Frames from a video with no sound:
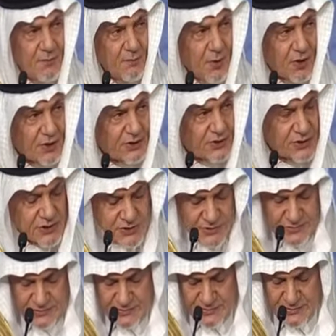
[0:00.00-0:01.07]

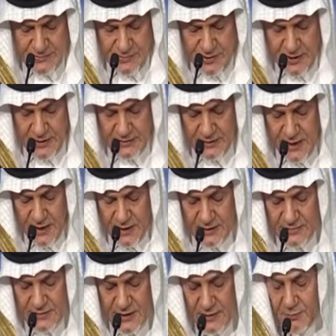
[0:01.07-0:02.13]
politicians, think
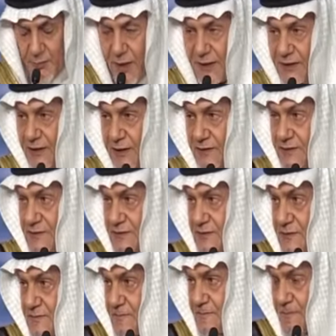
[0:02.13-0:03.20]
tanks, and
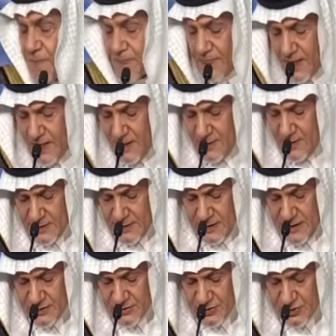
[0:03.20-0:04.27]
pundits, the
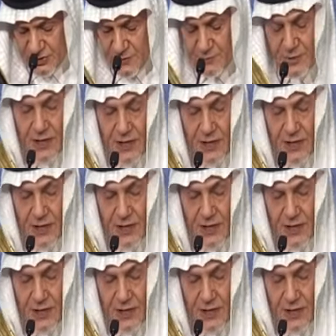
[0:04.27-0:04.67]
relationship